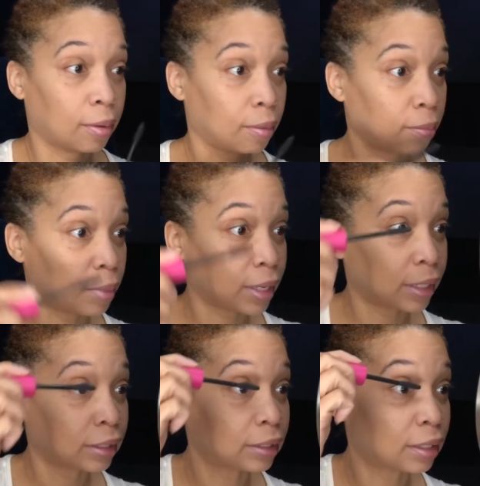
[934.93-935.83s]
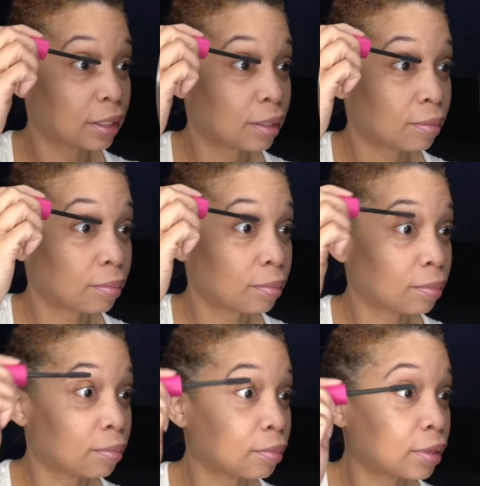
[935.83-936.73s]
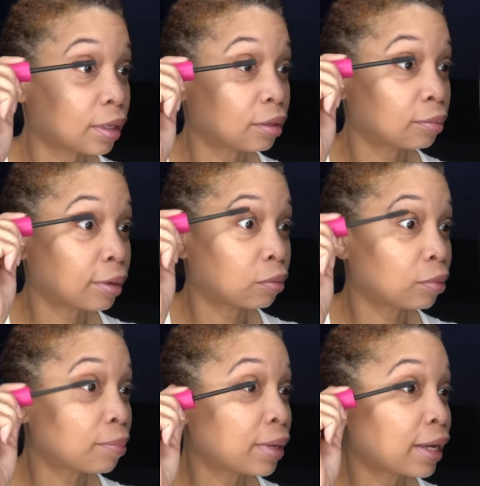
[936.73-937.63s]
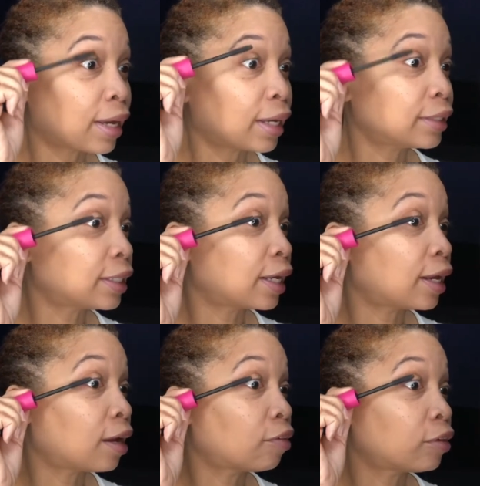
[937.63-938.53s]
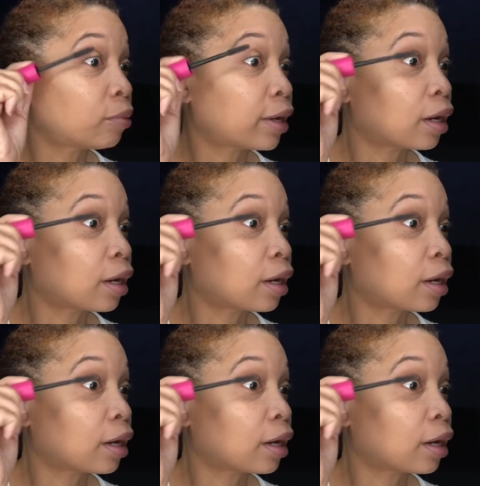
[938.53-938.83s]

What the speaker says: because I'm going to rub my eyes and get it everywhere.